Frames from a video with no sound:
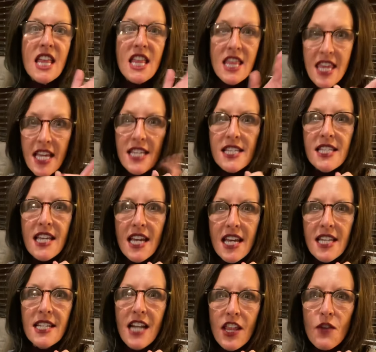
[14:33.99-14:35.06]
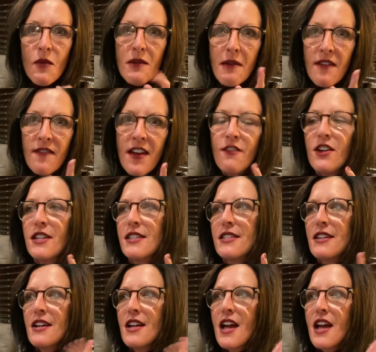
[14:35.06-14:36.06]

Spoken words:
This is another one of my favorites.